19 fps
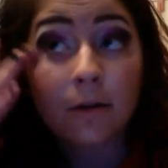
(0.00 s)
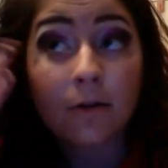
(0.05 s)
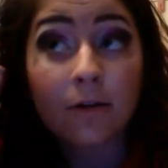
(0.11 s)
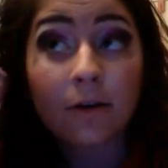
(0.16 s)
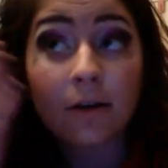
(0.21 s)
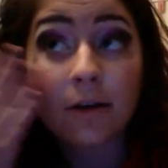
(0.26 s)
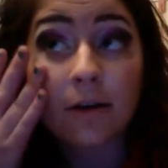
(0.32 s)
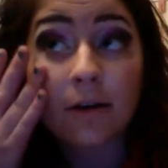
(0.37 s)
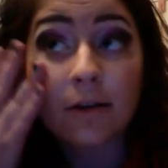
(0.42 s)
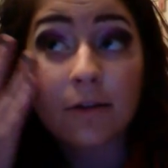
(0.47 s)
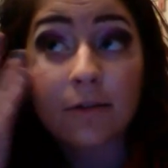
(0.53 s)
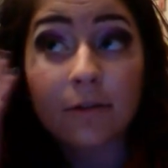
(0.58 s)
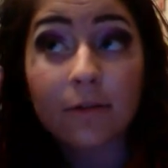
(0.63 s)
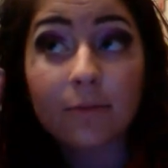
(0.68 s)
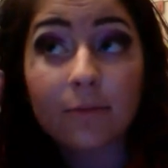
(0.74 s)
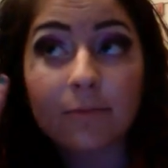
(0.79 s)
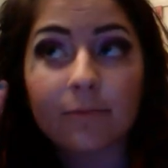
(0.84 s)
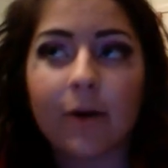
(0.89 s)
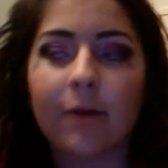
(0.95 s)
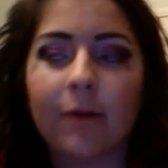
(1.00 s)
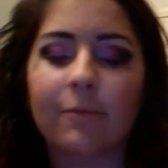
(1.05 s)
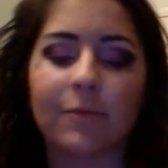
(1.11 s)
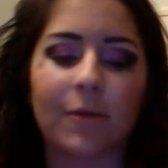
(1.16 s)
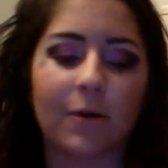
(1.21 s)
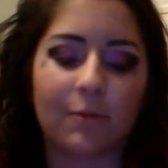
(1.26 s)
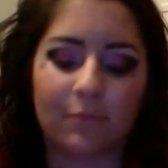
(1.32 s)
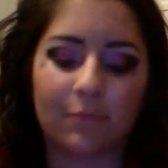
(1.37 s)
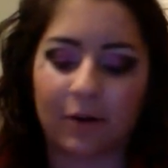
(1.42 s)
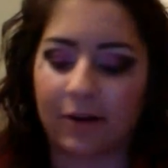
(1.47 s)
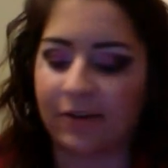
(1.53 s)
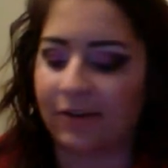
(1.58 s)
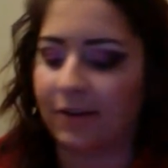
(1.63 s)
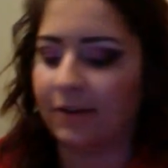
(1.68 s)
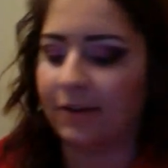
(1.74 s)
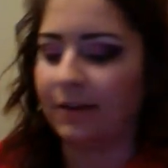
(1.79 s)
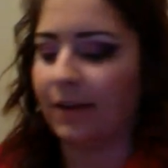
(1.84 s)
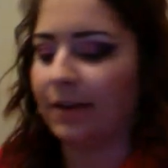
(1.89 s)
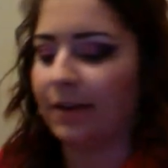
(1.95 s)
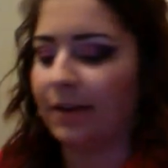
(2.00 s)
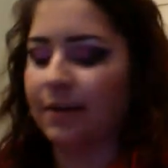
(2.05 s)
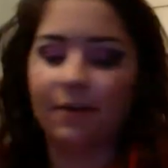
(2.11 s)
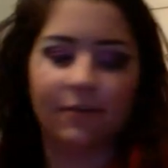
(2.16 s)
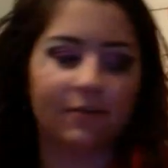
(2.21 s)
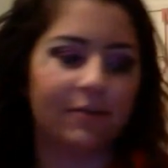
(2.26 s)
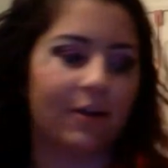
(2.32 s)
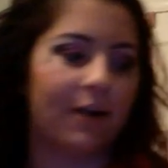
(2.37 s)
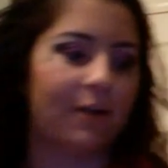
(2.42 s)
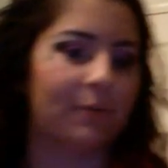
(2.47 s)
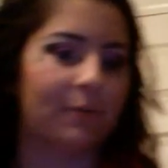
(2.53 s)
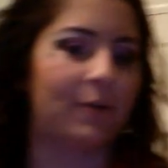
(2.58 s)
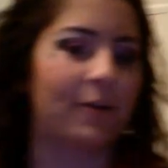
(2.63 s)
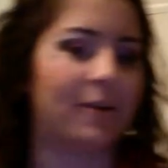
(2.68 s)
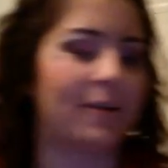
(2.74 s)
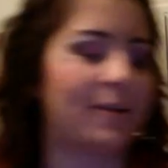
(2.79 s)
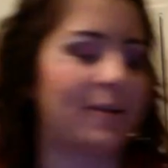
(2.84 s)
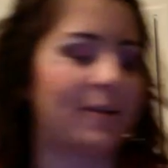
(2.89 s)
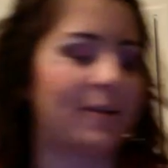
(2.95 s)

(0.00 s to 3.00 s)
Because if you, oh, nope, brushing it lightly does not work.